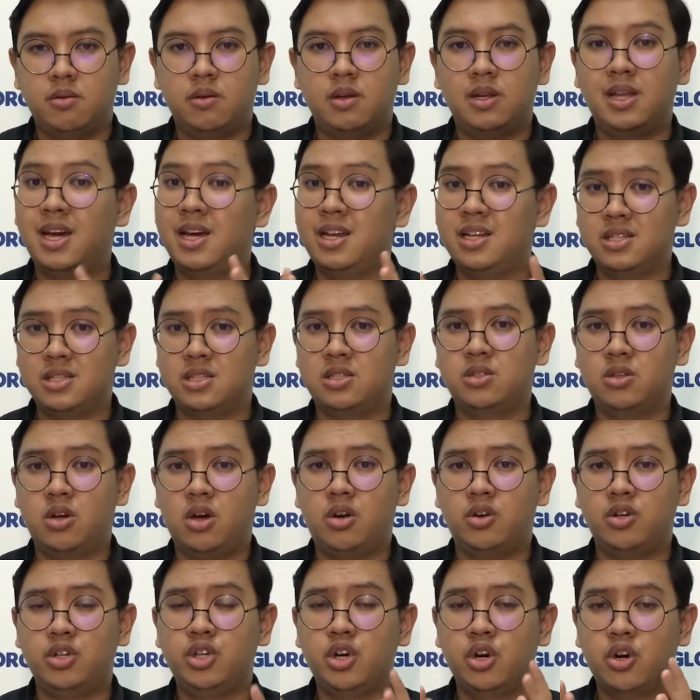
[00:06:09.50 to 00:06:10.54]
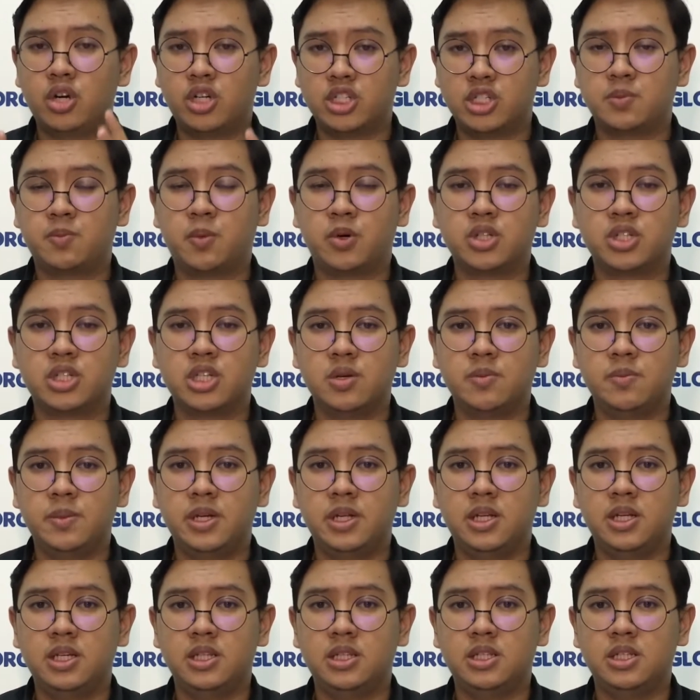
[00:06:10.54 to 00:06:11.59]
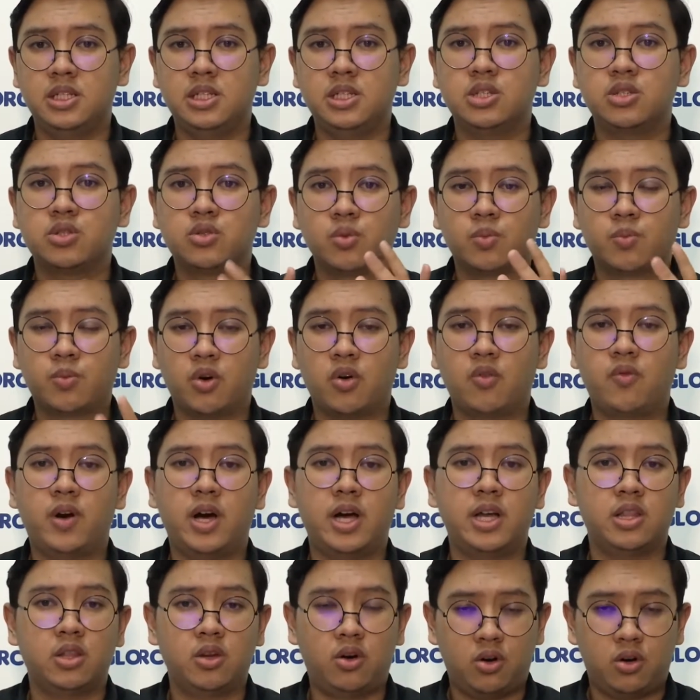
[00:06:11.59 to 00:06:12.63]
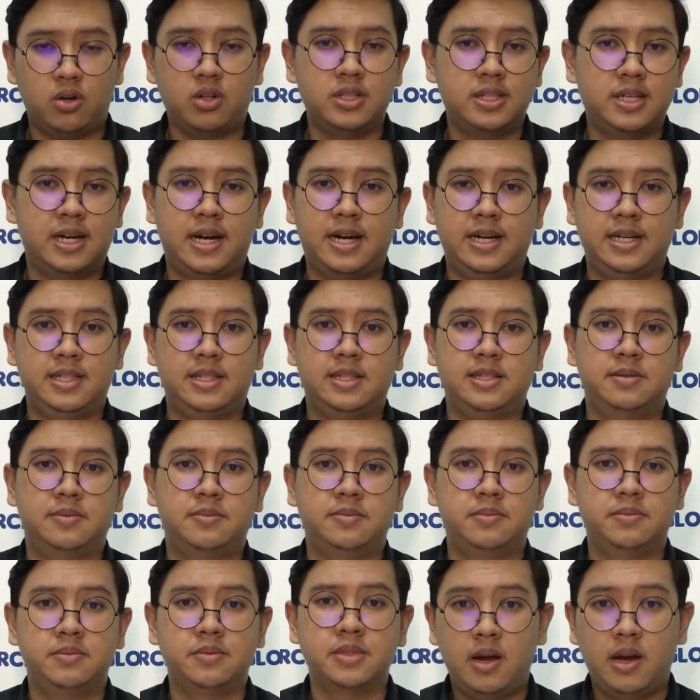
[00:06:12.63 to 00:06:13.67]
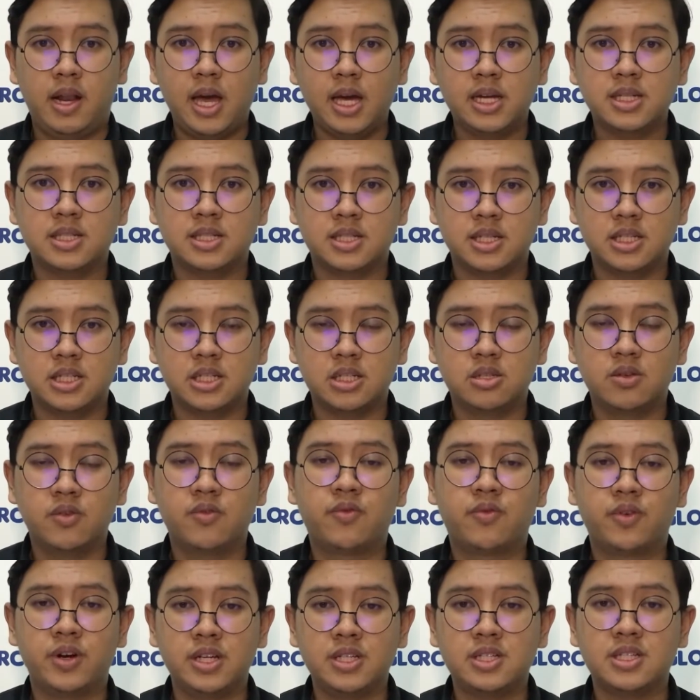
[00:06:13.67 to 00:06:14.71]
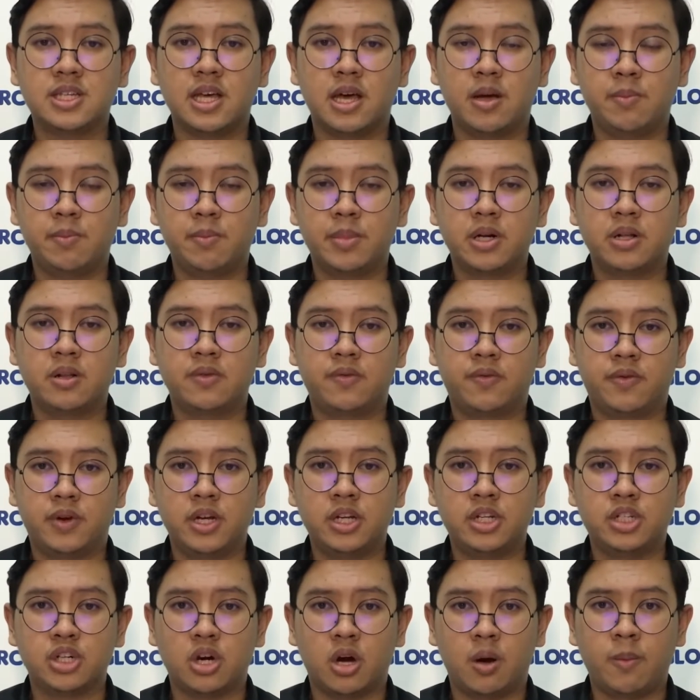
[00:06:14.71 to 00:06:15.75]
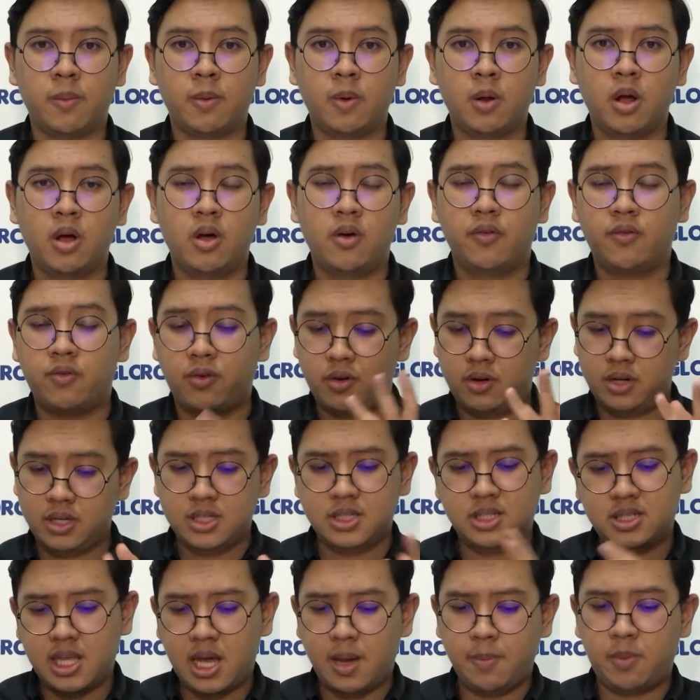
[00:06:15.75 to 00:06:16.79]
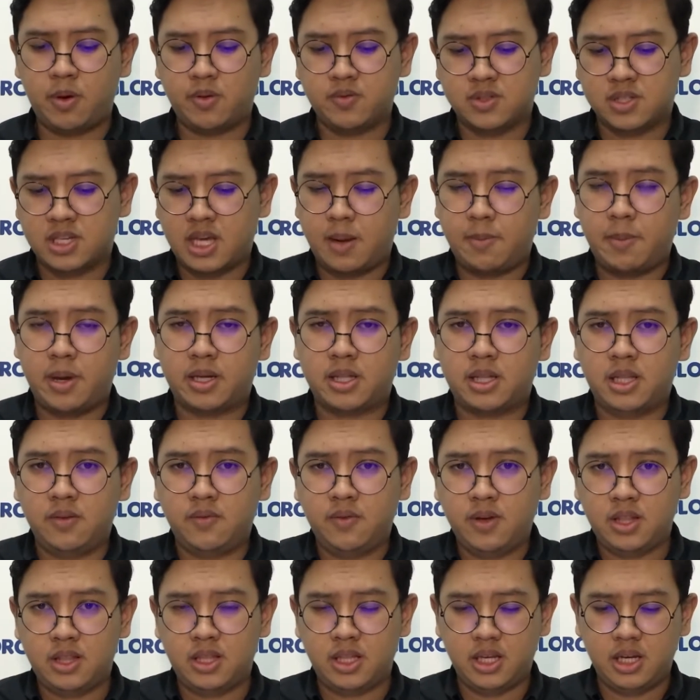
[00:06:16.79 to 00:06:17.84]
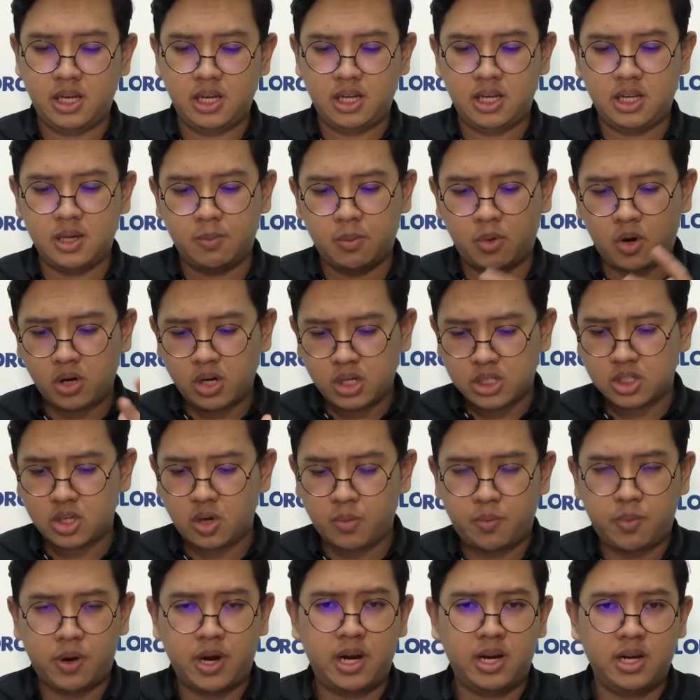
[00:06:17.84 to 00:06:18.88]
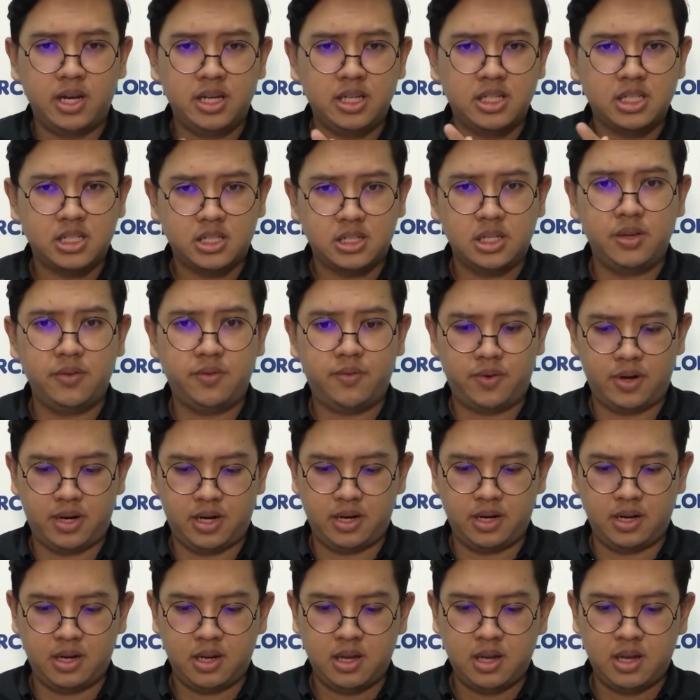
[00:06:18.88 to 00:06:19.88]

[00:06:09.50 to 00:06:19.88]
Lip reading: That is not your responsibility to provide all the item. Next is free sample, free job. For this type of scam activity, the modus operandi is different.